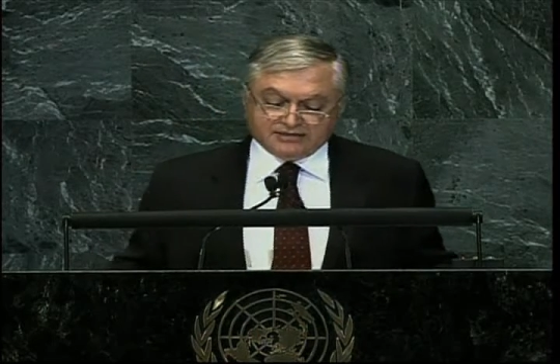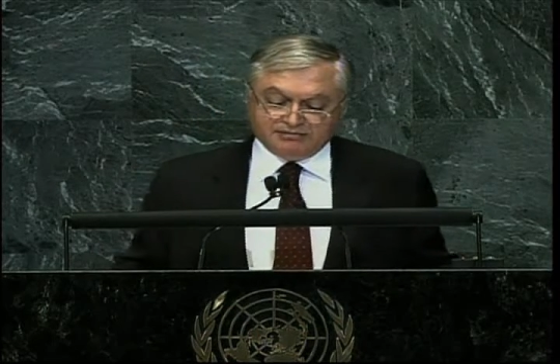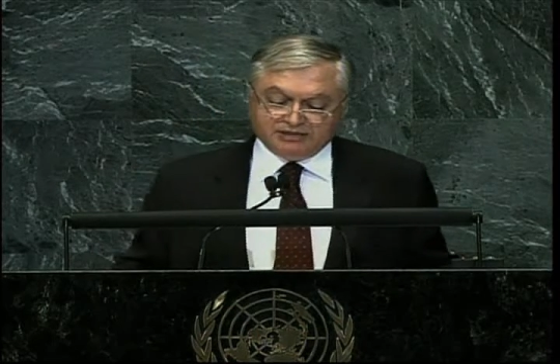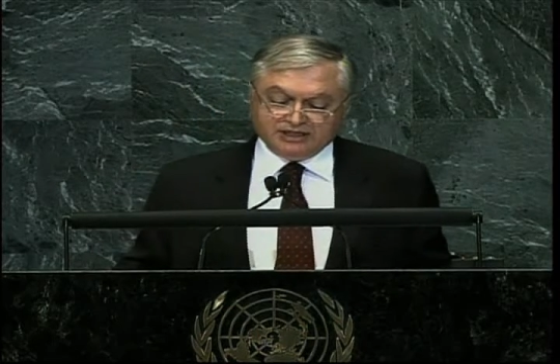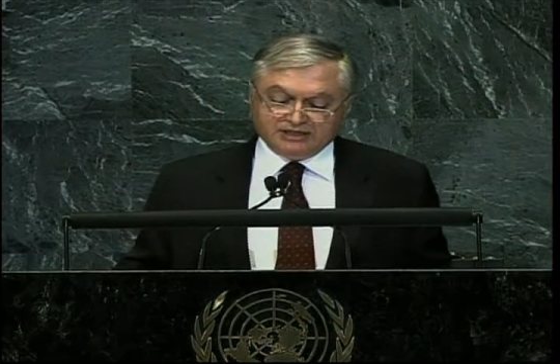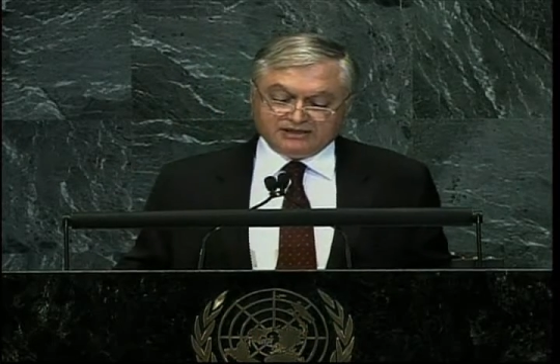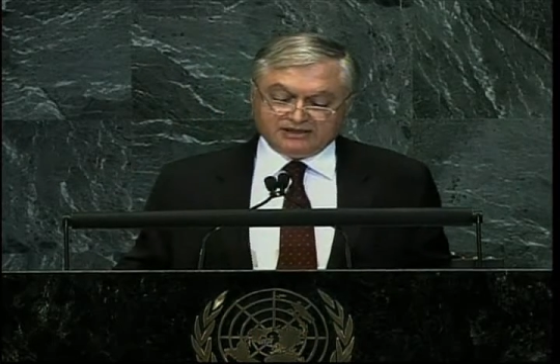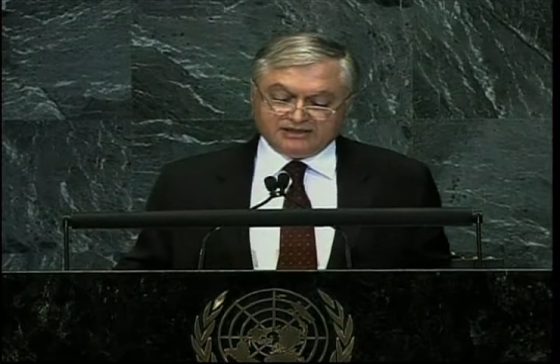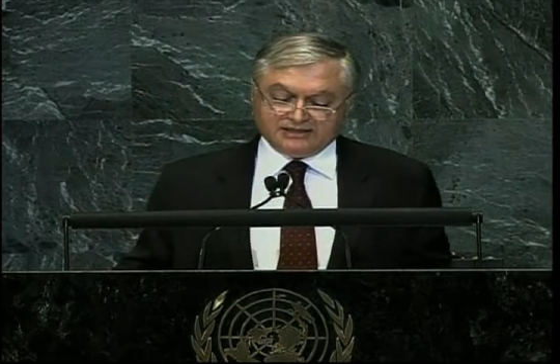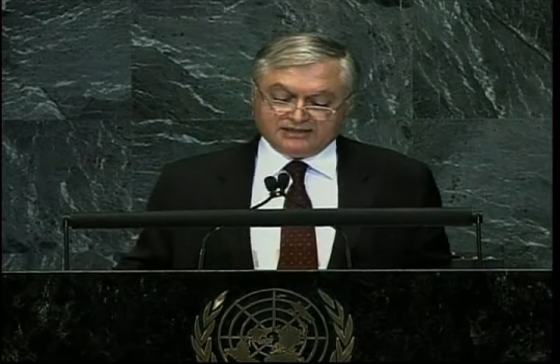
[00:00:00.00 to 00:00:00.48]

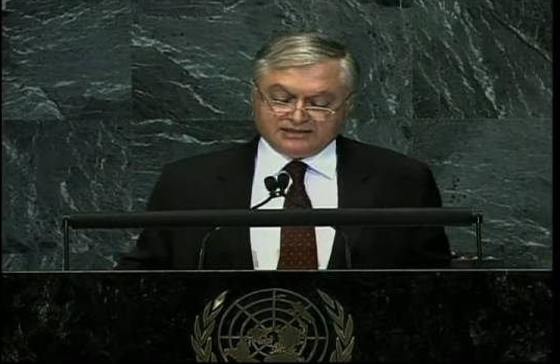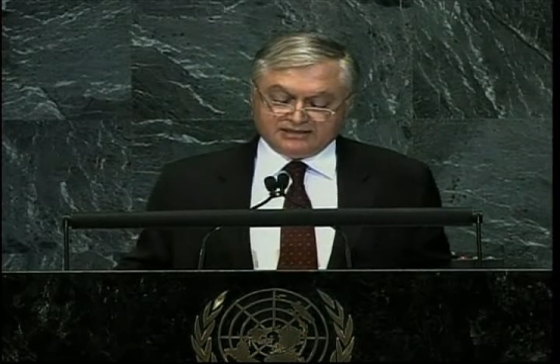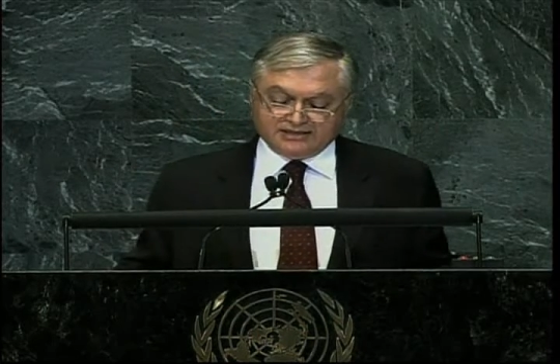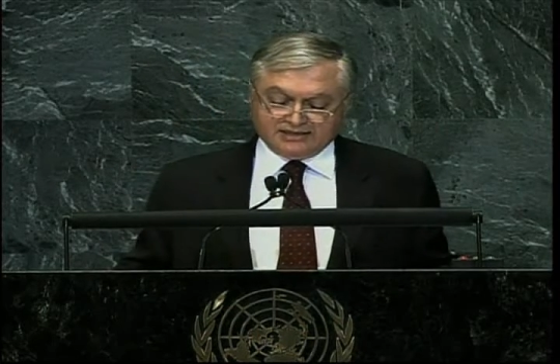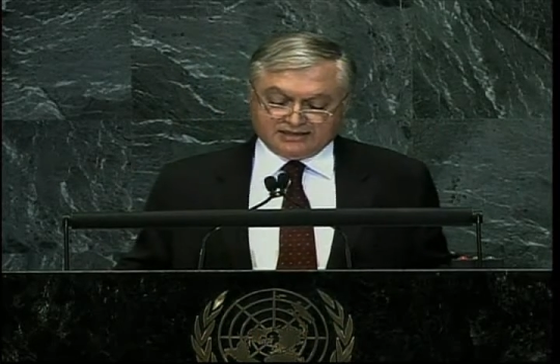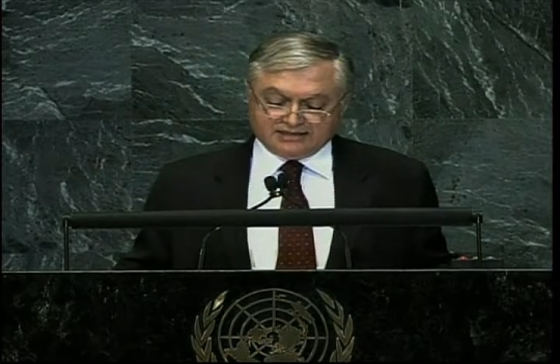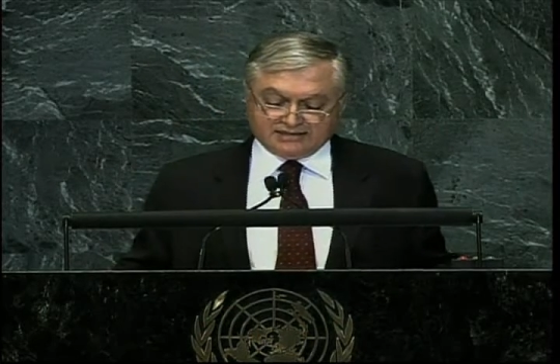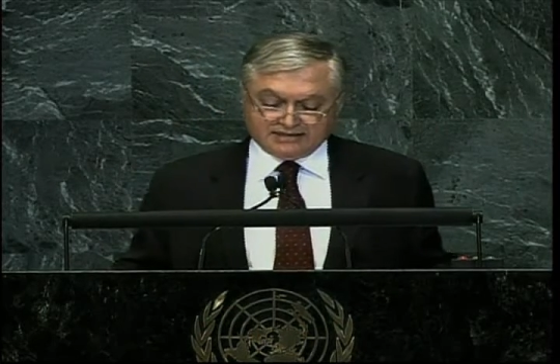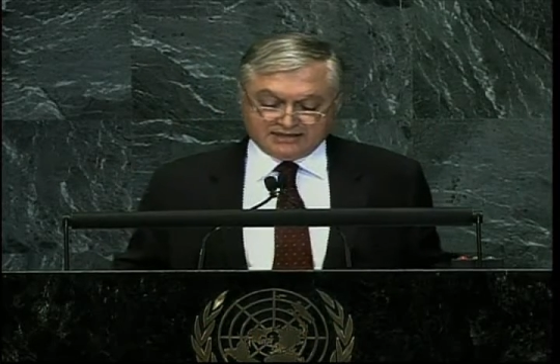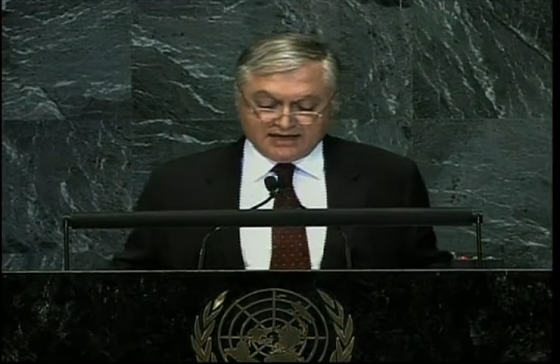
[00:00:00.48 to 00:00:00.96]

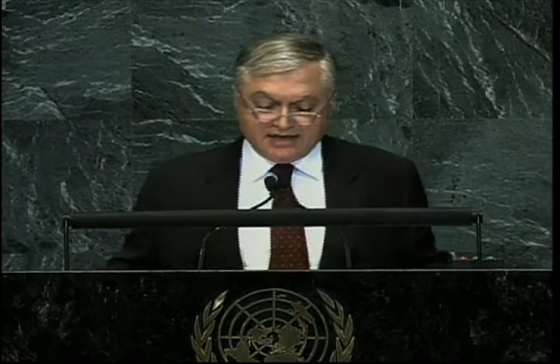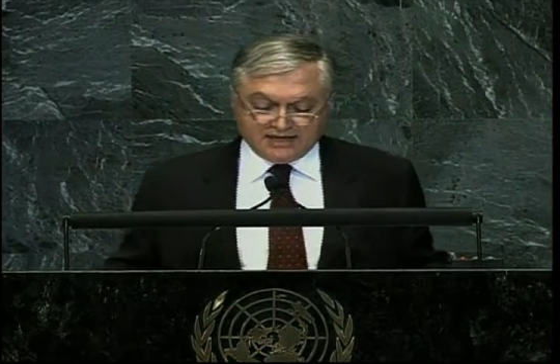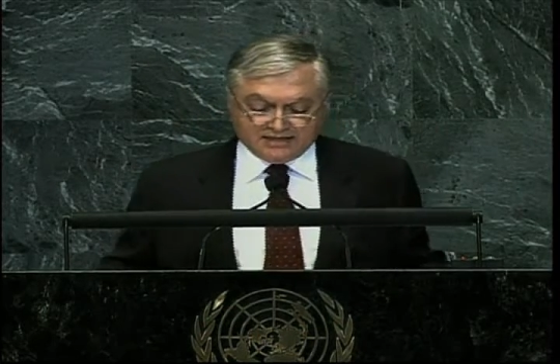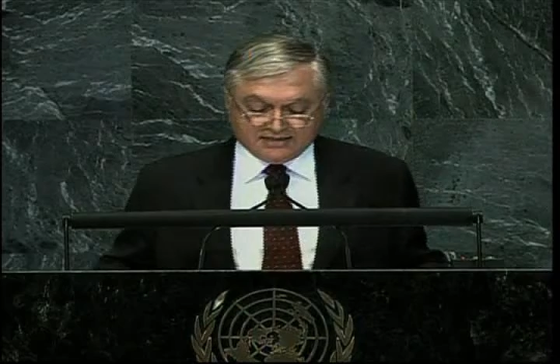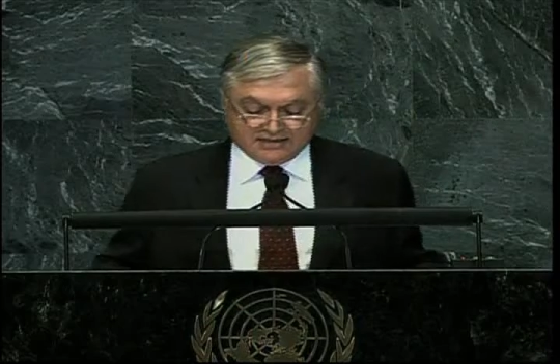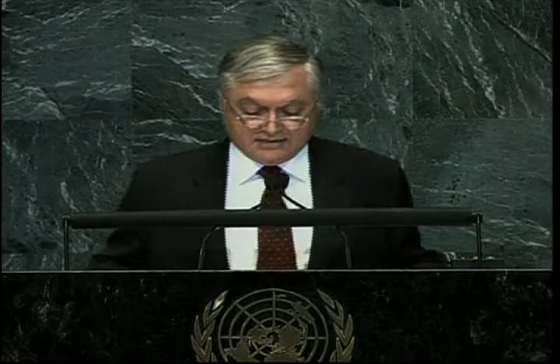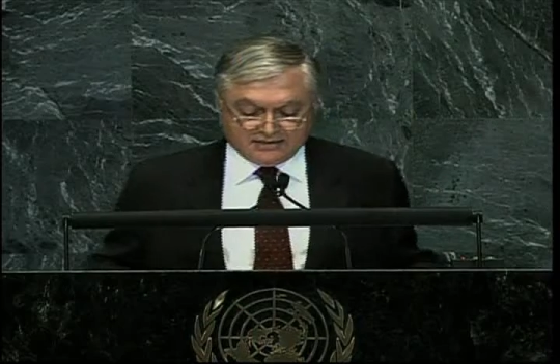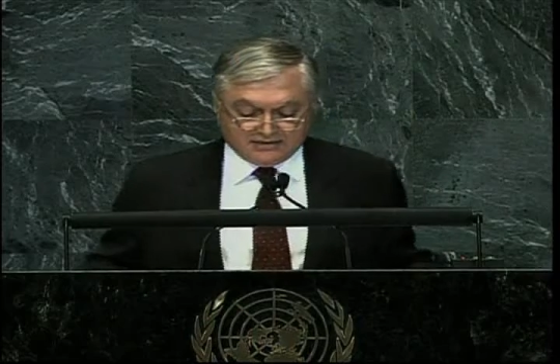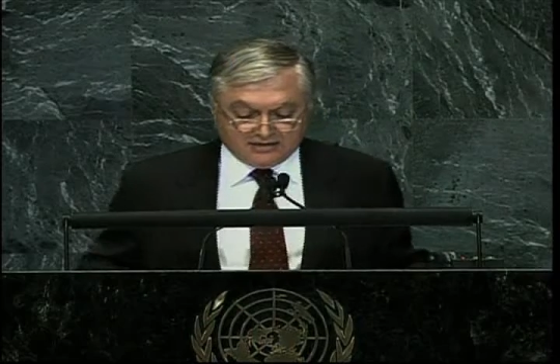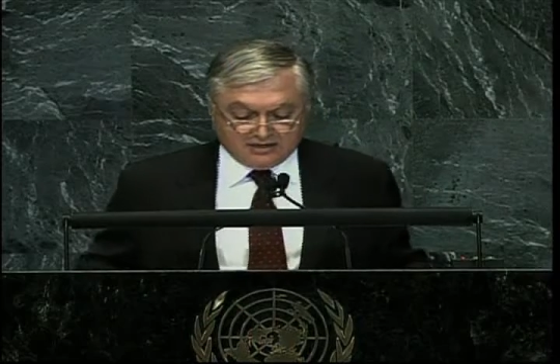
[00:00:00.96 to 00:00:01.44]
militaristic
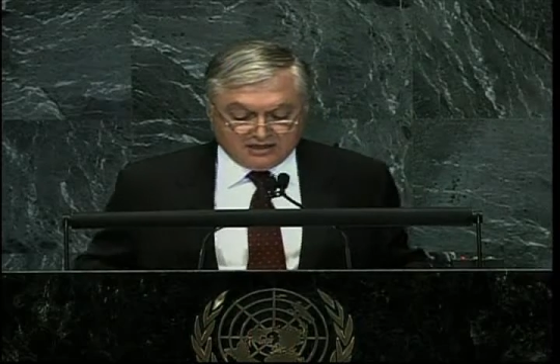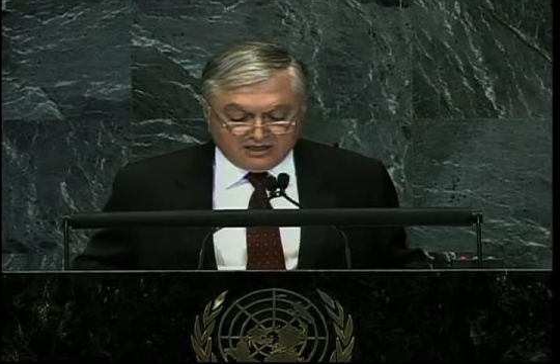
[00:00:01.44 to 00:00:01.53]
stance,